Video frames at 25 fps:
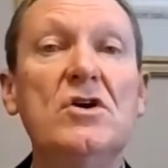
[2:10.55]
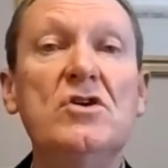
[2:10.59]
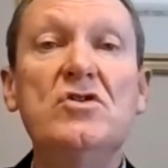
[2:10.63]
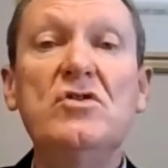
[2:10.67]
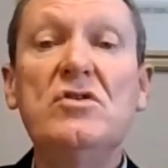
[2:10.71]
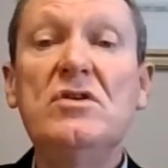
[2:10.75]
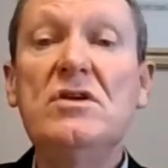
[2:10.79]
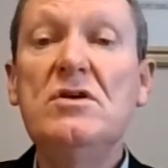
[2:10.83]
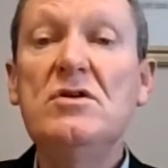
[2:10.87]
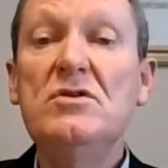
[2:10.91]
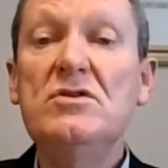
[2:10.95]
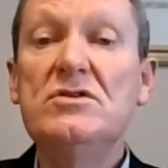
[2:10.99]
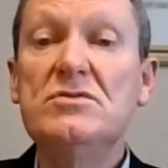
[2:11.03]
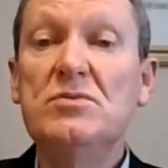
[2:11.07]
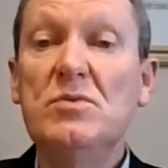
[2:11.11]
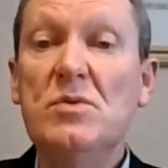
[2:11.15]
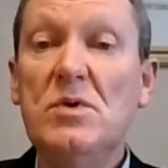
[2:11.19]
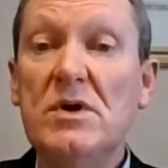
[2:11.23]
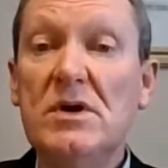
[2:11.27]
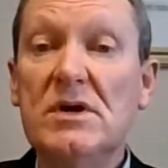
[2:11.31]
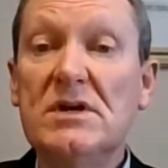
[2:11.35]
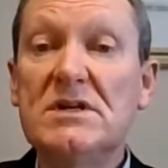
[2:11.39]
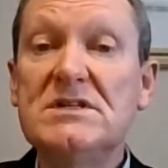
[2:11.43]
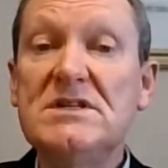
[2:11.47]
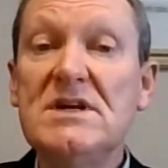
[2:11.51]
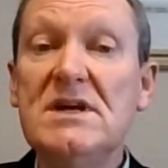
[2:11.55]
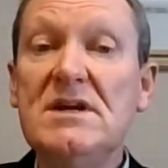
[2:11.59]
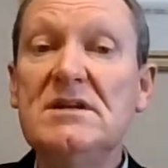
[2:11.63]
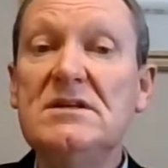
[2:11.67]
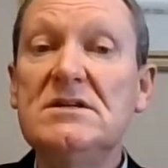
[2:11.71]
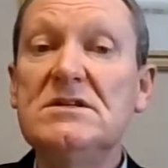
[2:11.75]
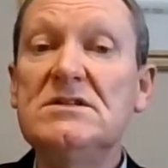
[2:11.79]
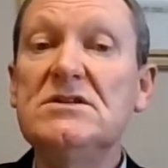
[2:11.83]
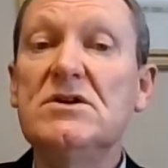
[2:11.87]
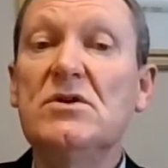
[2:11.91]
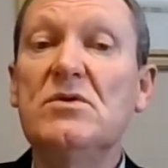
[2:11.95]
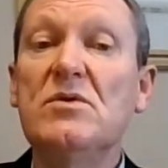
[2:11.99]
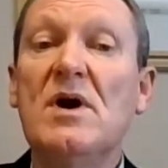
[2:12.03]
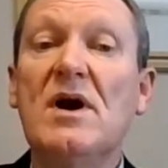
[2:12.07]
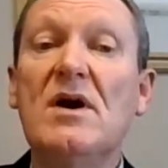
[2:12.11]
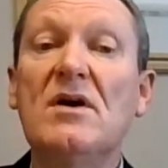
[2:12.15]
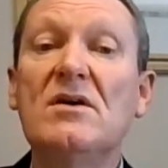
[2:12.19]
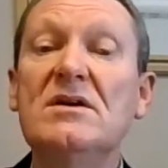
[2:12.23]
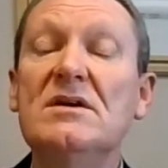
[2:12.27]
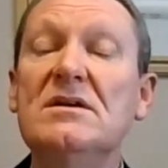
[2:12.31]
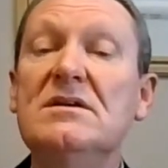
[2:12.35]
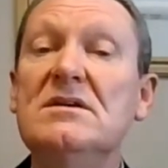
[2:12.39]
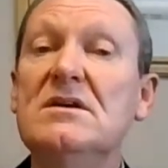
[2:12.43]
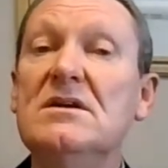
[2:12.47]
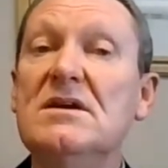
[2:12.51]
Trudi's work centers
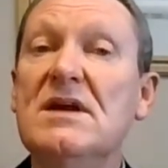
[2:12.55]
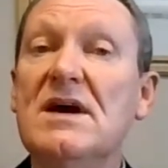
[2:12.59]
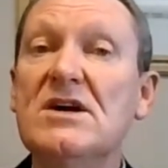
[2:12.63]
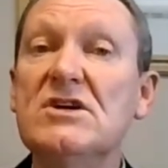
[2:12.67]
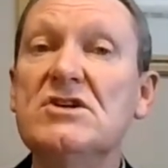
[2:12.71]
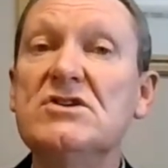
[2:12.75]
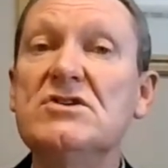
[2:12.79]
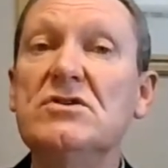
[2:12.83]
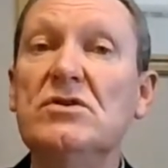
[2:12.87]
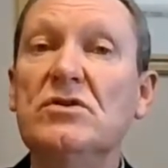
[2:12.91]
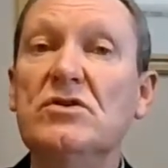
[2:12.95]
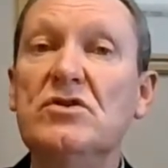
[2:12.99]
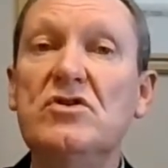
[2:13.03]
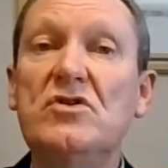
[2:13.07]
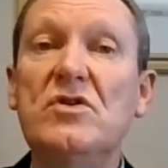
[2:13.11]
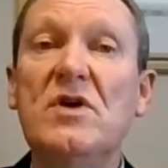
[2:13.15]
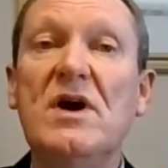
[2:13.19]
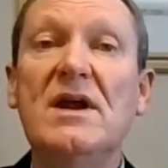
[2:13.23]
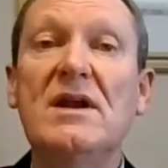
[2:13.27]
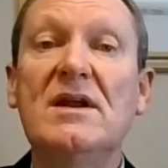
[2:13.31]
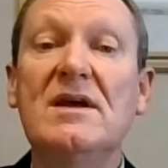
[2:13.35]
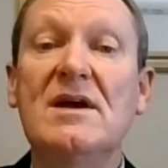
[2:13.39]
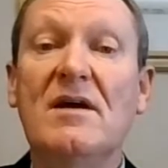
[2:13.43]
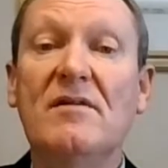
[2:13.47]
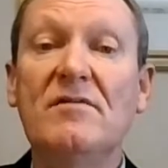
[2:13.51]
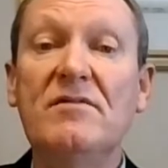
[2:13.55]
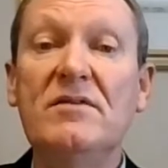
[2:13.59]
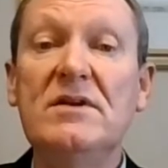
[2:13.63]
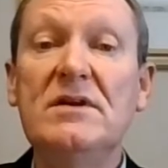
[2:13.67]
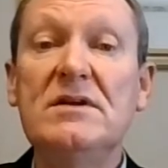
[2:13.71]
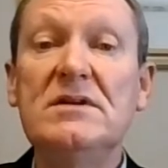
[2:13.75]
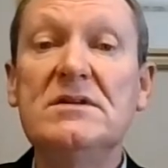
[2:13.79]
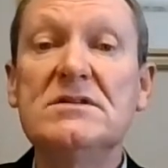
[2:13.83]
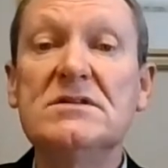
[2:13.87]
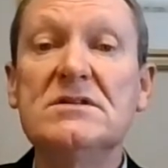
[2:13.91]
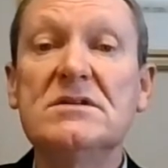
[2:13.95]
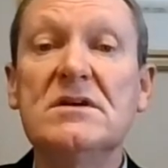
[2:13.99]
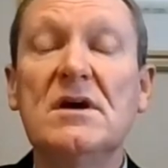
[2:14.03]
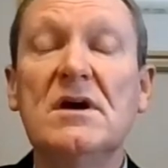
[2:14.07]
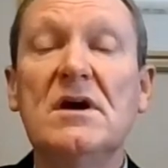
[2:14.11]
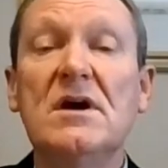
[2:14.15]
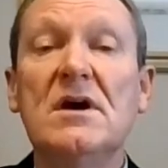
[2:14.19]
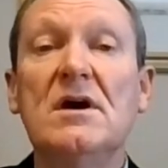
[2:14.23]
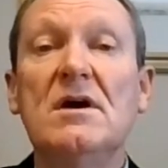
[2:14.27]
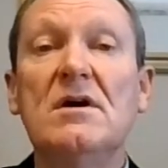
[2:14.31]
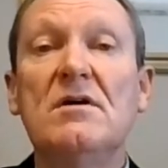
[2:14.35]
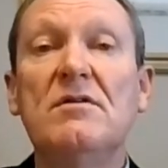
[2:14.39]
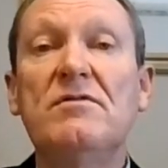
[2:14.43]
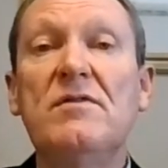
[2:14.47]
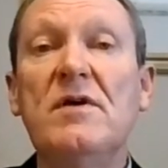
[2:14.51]
around international trade governance,
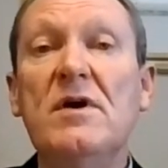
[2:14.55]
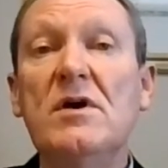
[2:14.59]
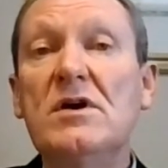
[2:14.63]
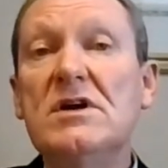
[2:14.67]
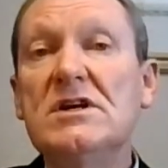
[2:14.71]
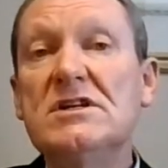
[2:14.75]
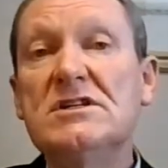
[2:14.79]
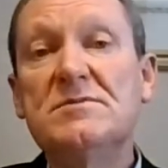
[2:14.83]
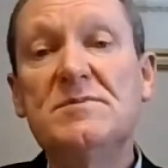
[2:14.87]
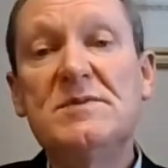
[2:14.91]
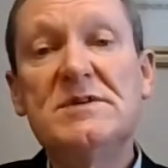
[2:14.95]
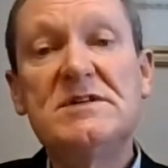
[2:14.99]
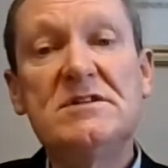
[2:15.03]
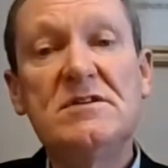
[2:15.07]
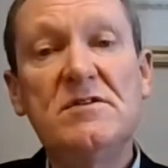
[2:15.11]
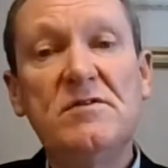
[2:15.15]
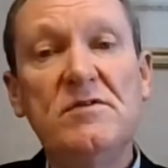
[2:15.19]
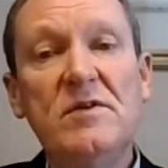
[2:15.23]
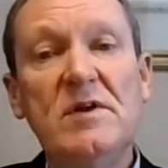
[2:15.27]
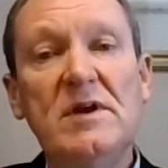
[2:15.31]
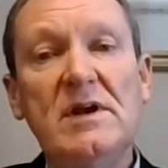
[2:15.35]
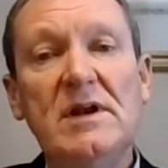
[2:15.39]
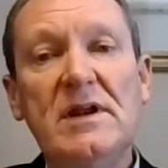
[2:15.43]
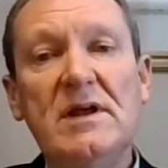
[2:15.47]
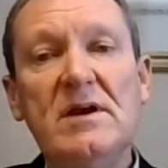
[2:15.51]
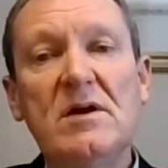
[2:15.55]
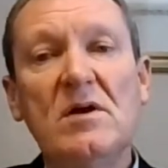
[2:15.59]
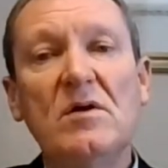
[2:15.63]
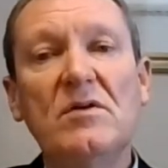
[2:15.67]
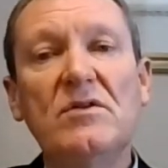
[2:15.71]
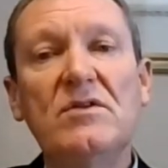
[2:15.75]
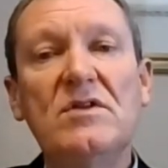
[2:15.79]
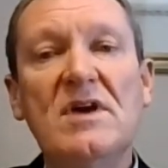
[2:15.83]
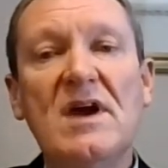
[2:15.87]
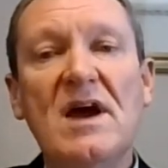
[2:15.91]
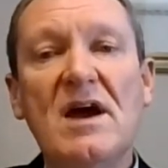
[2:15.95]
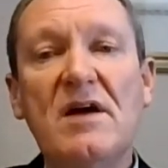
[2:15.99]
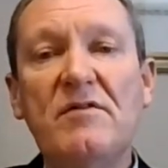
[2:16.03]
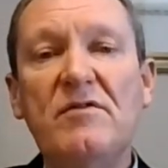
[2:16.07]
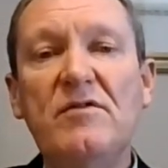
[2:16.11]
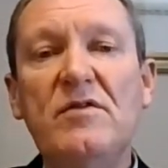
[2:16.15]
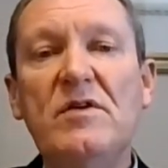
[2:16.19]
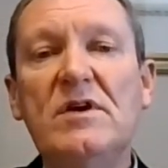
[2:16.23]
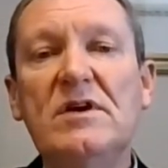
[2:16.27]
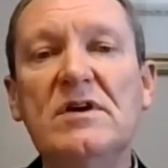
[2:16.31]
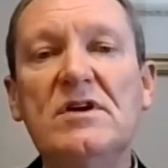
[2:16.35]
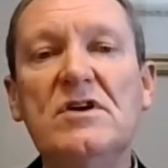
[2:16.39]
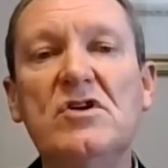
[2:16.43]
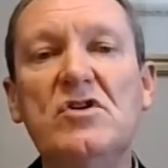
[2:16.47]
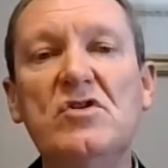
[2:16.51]
focused specifically on the
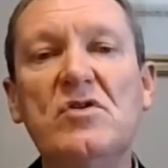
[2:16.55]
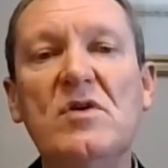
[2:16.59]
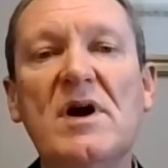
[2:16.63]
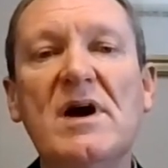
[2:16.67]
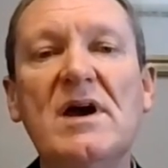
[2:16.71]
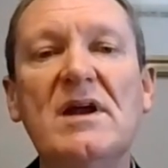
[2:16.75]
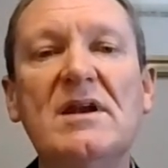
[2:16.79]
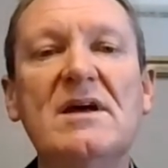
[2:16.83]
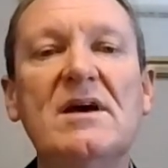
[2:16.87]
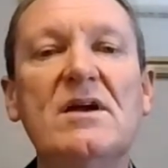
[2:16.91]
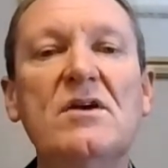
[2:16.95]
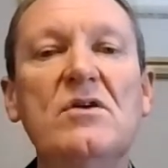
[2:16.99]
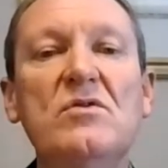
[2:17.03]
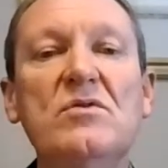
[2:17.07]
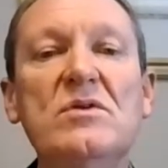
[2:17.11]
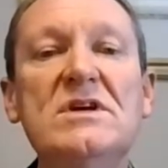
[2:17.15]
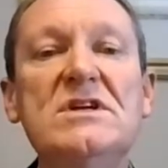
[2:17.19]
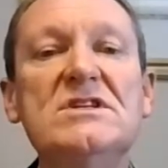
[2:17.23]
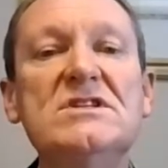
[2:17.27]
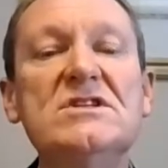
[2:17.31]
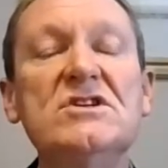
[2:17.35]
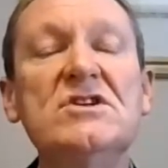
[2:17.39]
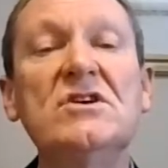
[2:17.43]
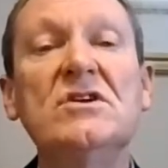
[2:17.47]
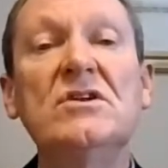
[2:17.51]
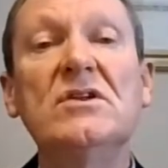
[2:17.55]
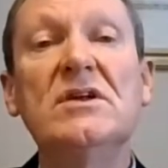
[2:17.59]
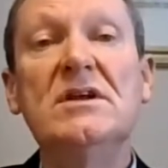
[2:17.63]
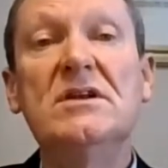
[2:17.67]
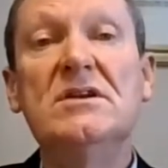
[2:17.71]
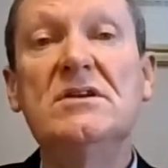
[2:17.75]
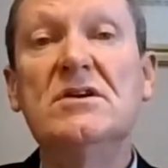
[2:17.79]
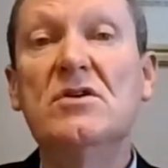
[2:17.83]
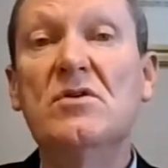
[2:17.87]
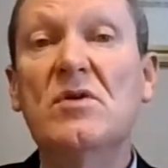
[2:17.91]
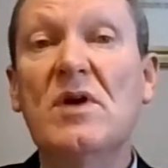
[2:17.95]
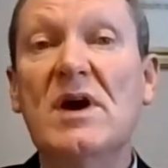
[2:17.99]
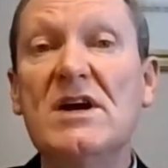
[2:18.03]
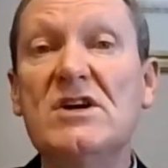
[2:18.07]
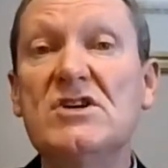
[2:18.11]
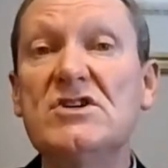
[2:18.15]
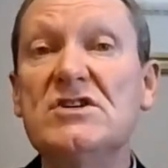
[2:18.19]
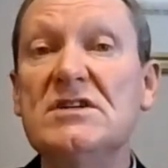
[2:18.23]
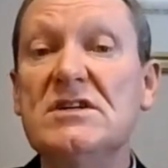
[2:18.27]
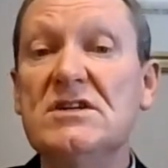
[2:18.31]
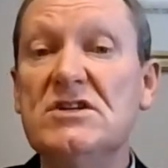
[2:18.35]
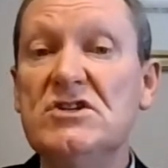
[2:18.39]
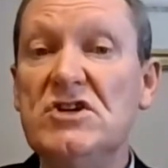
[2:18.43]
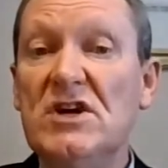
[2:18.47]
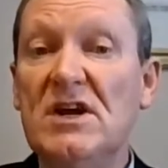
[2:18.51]
African trade and regional
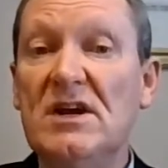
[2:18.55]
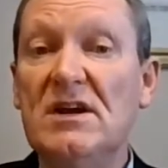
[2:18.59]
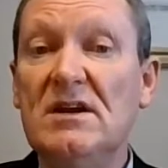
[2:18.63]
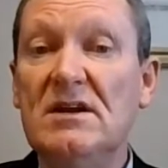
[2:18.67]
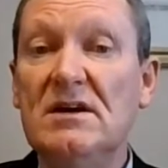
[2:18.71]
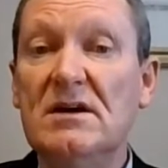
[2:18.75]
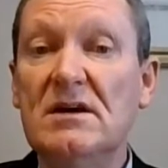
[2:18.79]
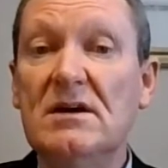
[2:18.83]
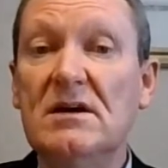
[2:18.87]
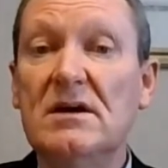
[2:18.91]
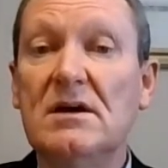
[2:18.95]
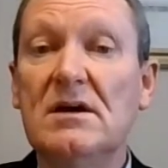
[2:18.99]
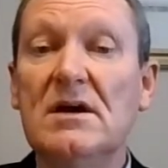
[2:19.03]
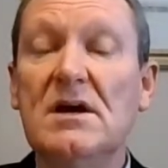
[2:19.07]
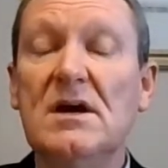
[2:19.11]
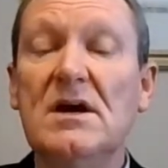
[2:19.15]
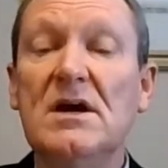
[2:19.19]
integration agenda.